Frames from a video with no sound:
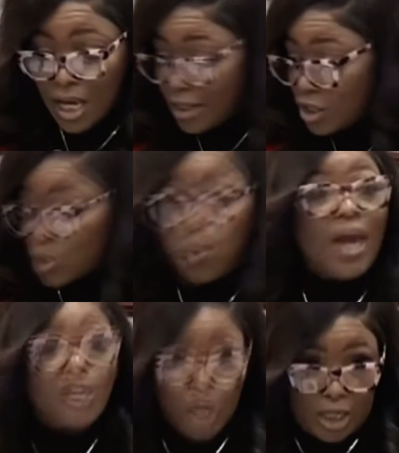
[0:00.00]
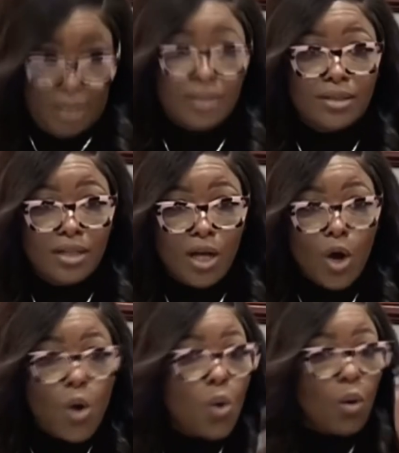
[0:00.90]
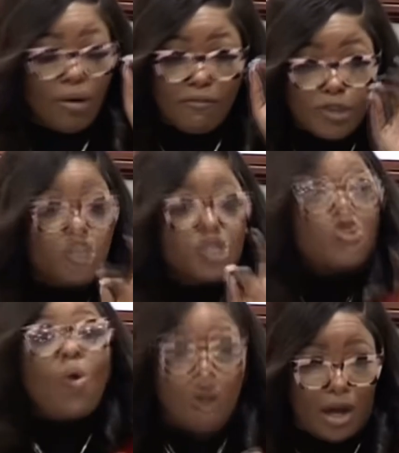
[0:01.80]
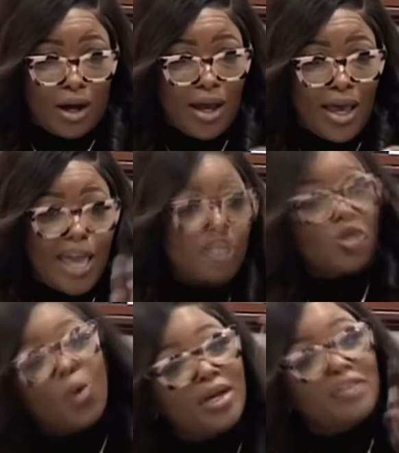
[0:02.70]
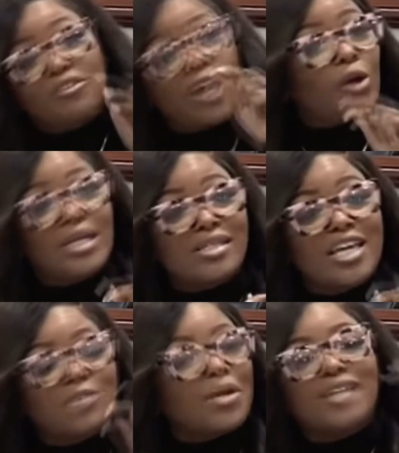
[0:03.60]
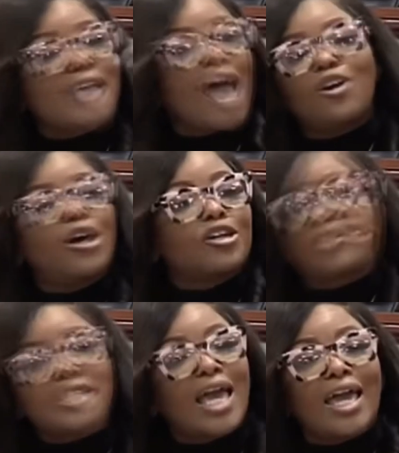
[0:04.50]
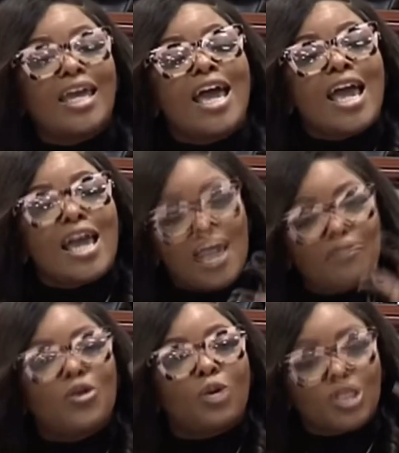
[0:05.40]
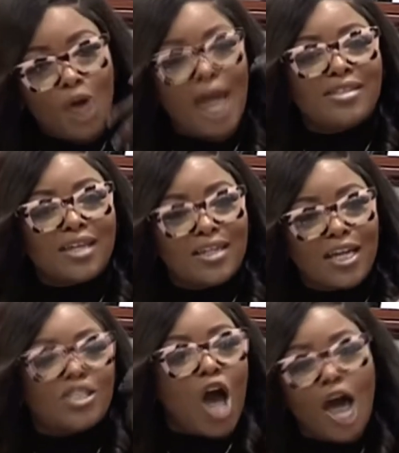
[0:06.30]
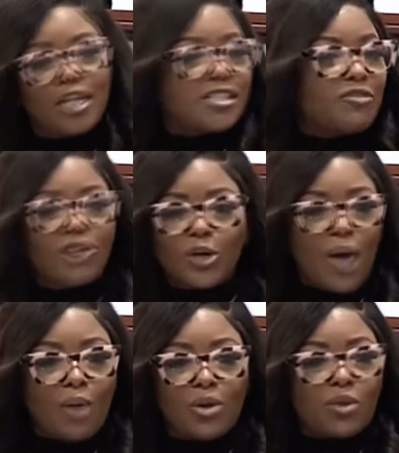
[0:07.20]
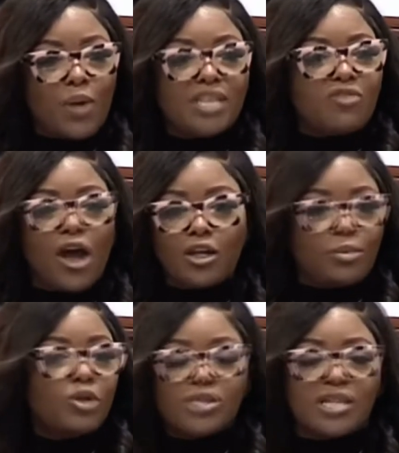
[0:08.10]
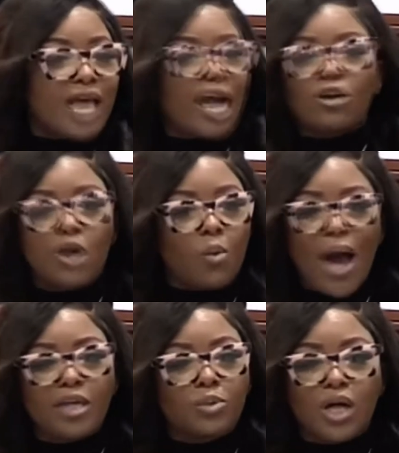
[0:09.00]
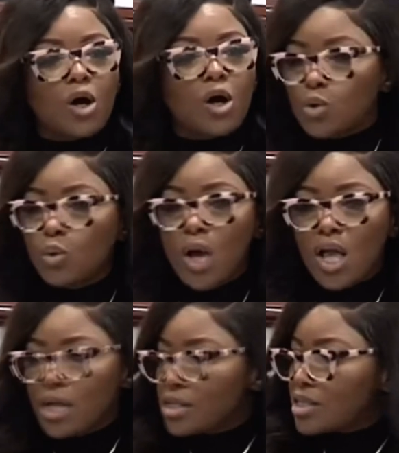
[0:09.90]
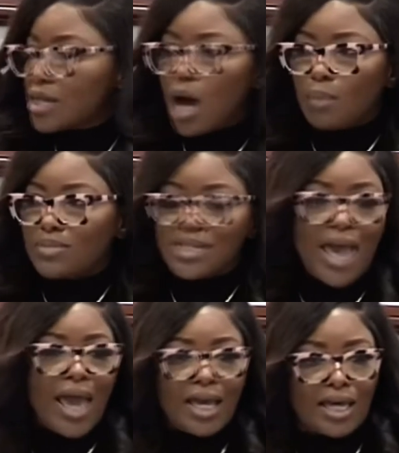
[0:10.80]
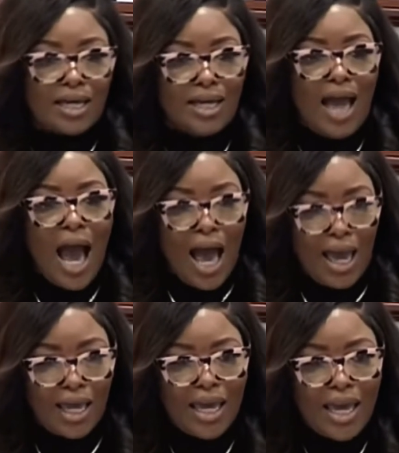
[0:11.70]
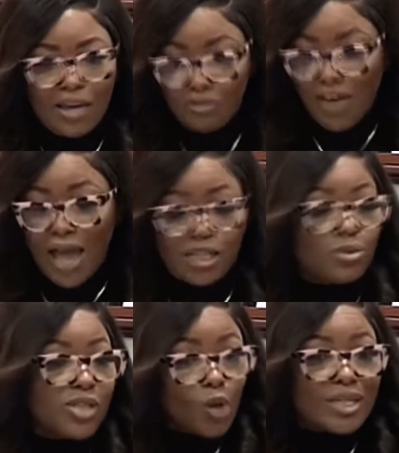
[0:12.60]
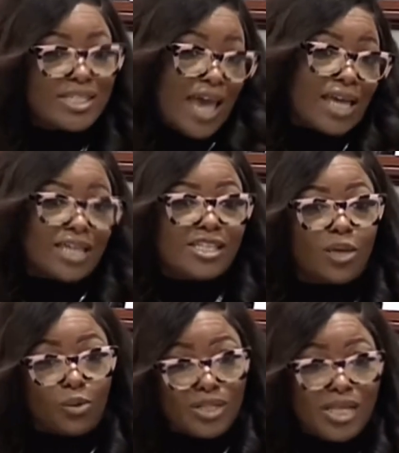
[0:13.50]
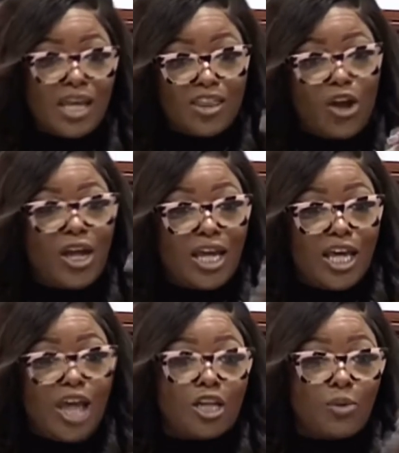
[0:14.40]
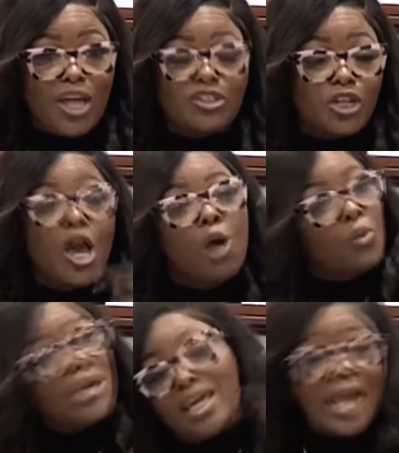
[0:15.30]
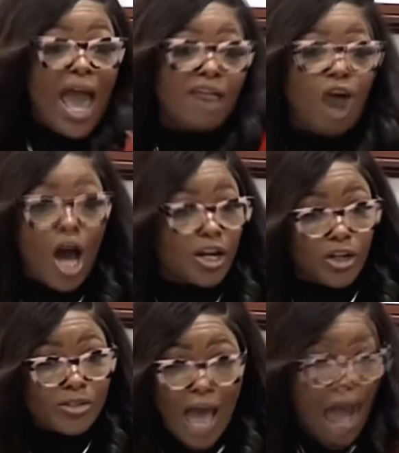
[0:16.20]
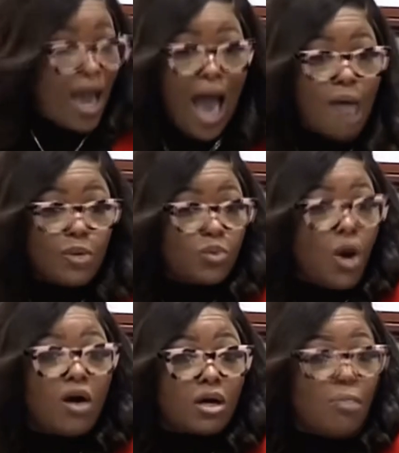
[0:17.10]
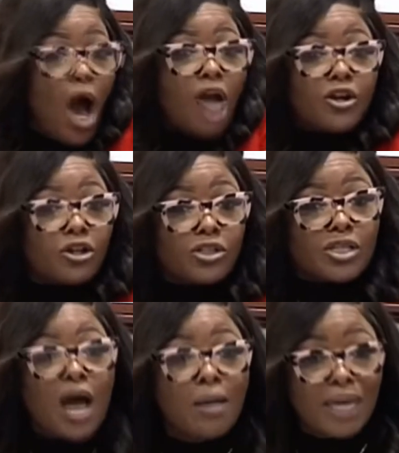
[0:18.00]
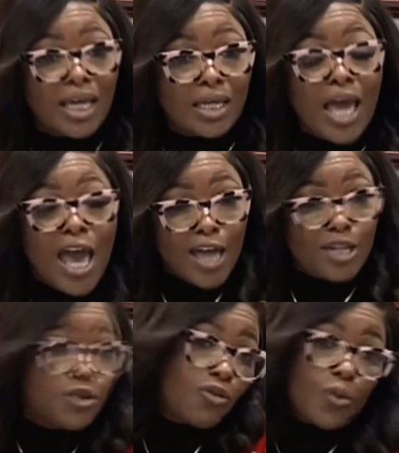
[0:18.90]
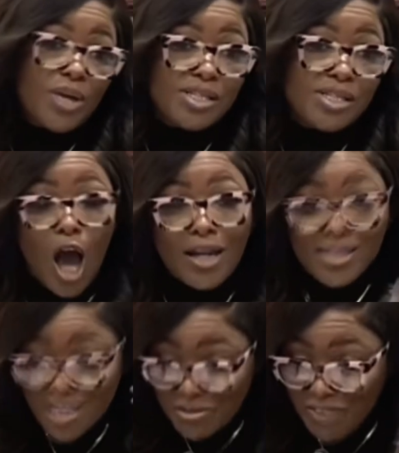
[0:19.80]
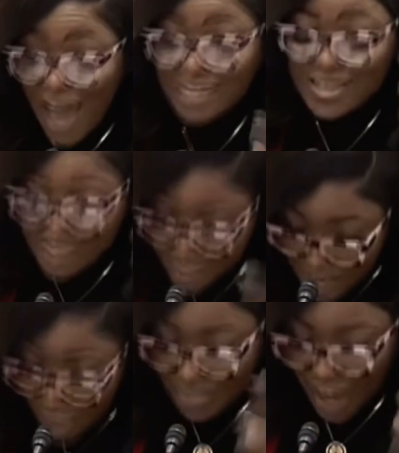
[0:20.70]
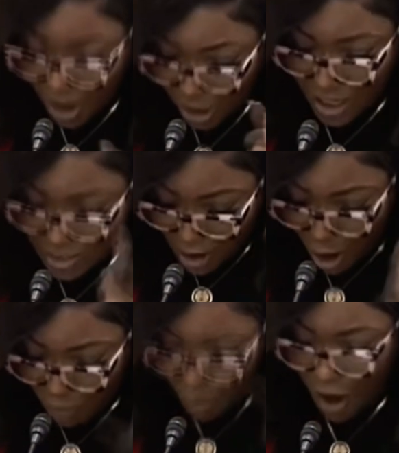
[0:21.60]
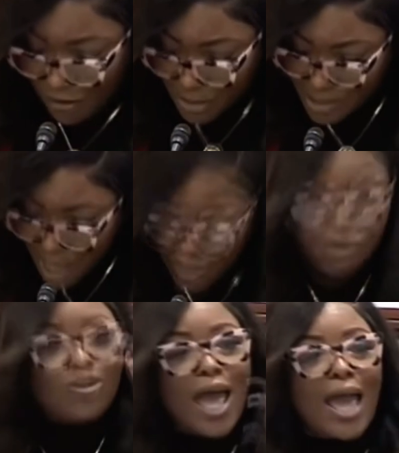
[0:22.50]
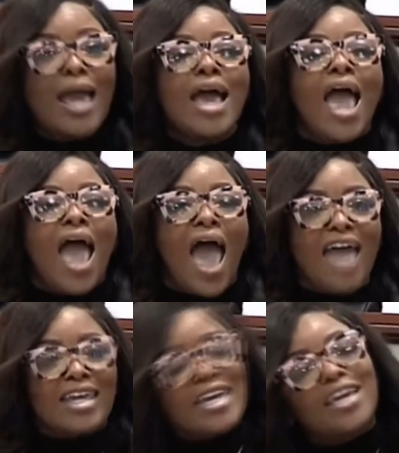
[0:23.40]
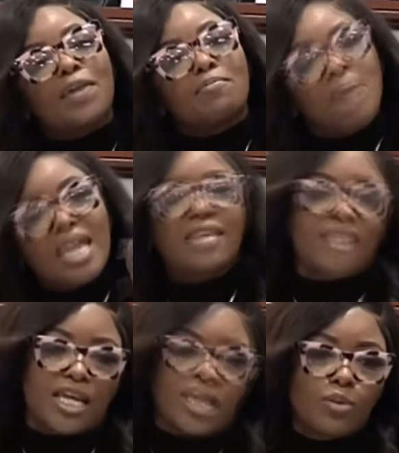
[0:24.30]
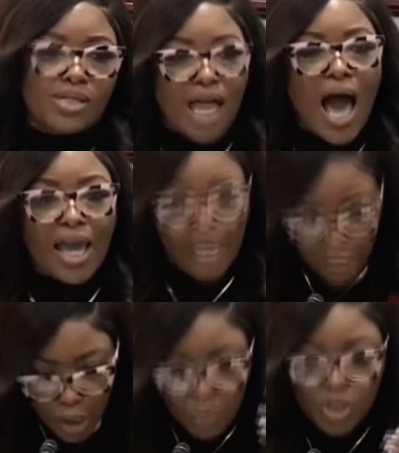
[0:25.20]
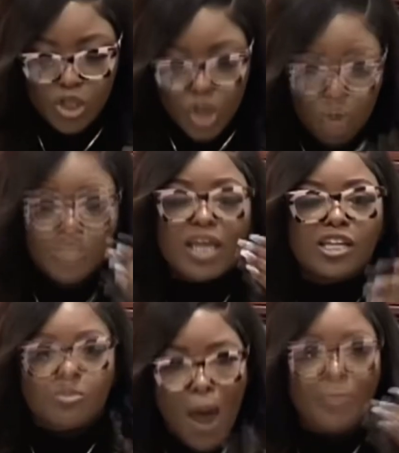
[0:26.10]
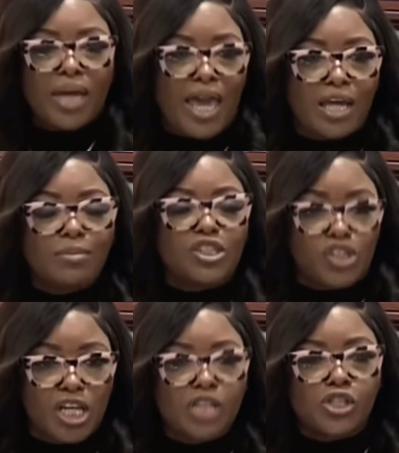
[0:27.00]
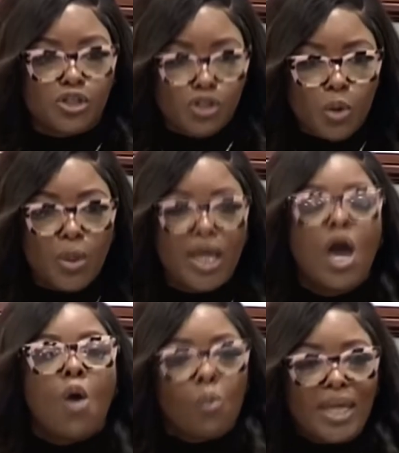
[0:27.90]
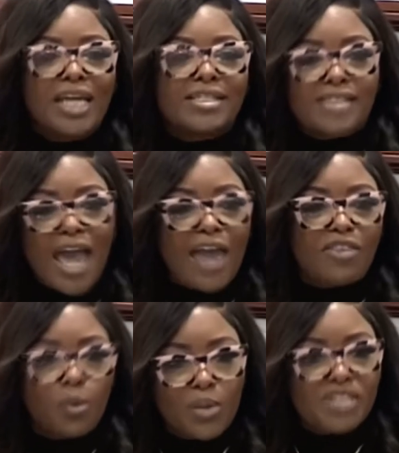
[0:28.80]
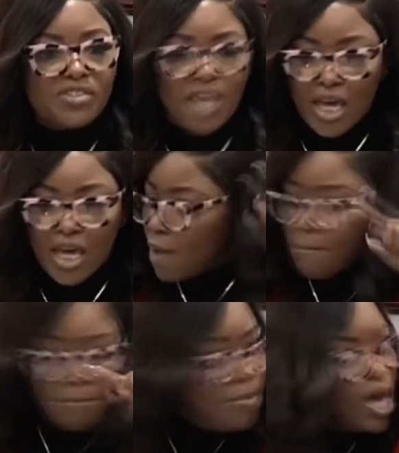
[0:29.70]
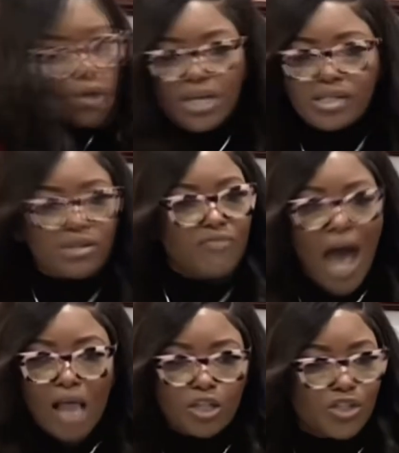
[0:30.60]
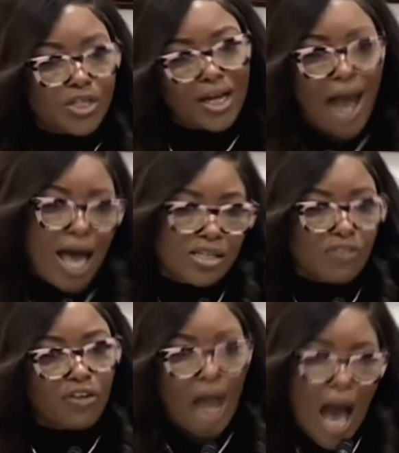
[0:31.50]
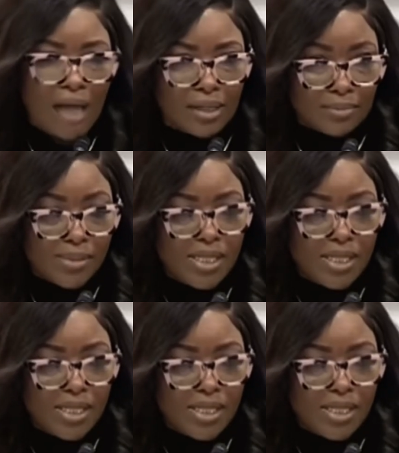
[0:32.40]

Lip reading: Twitter, who for sure is doing nefarious things, because I don't understand, if you are trying to conduct audits and figure out where the waste, fraud, and abuse is, I don't know why you would go to some tech guy. In fact, it was only techies that were sitting there at inauguration. We didn't have auditors. I would welcome auditors to come in and do forensic audits. In fact, he sat there in the Oval Office yesterday and he admitted that he was lying, and he was using his propaganda machine to do it when he said that we sent millions of dollars to Gaza for condoms.